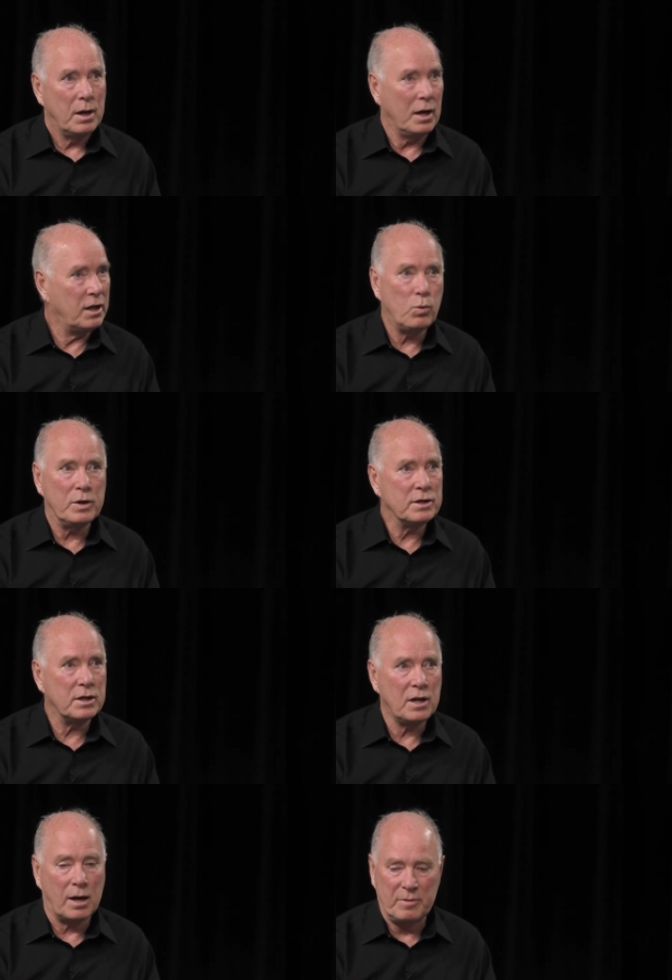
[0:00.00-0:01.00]
Anyone
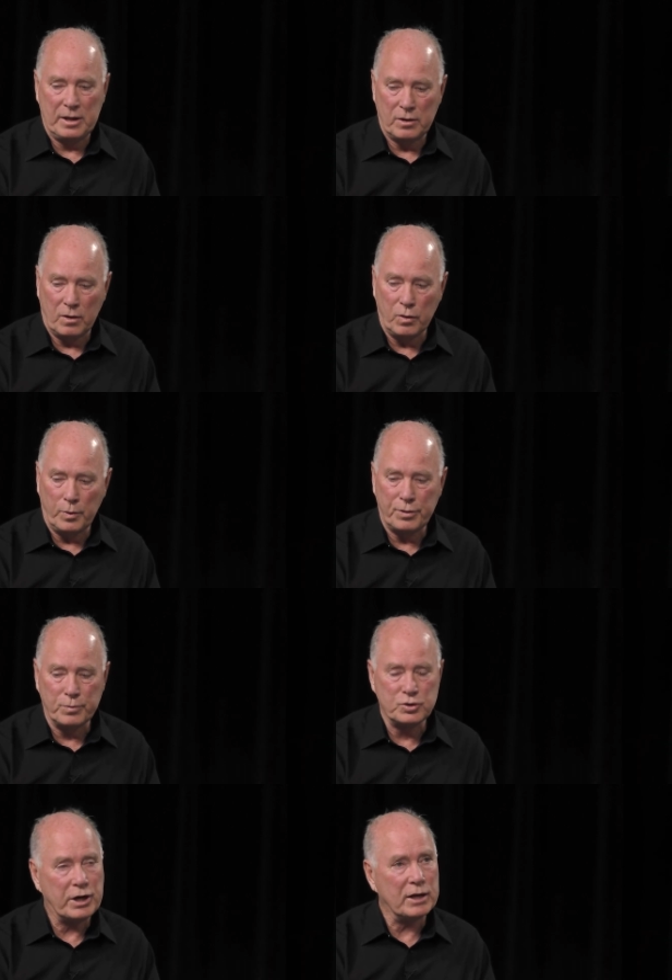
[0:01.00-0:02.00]
can nominate. All the way
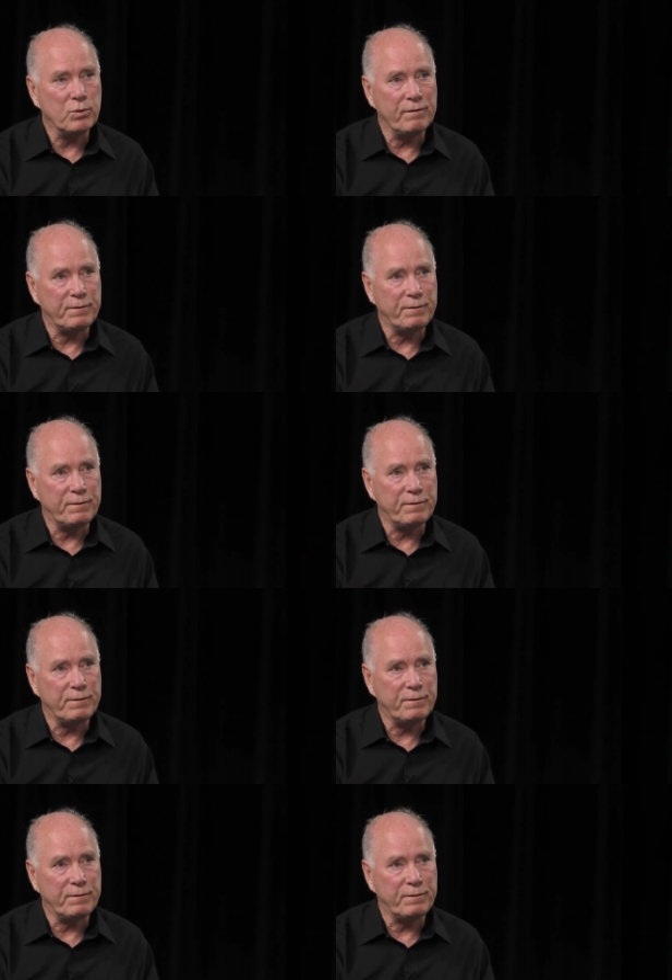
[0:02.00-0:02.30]
through January